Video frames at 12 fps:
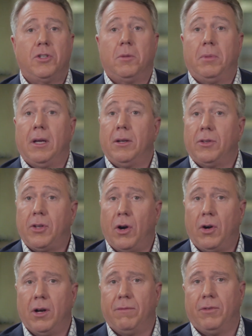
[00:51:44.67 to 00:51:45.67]
to be a
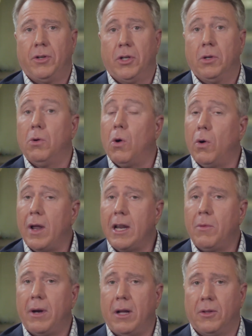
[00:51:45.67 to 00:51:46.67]
deterrent for you or
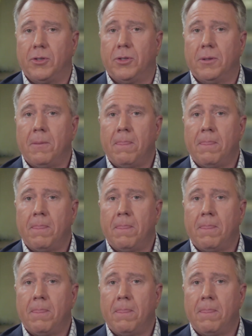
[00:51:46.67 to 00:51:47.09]
anyone else.